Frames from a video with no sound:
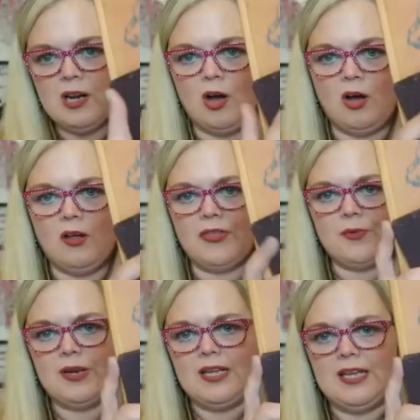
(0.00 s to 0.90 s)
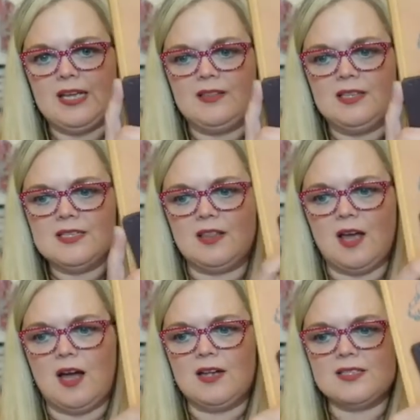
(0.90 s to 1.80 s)
all three in this
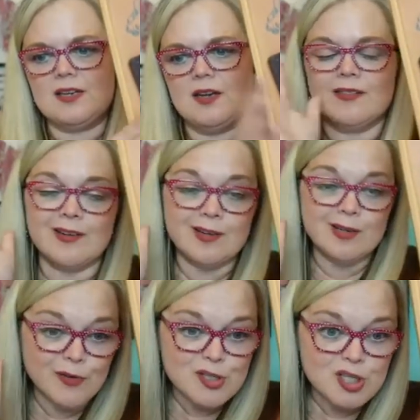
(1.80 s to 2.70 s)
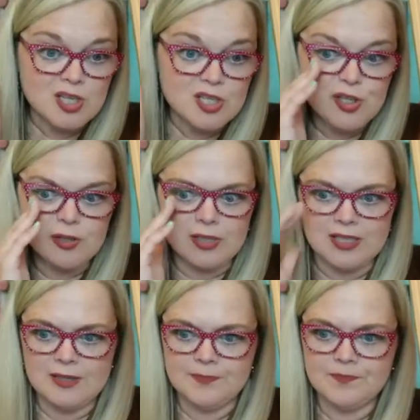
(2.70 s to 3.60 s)
lot. They're good for junk journaling.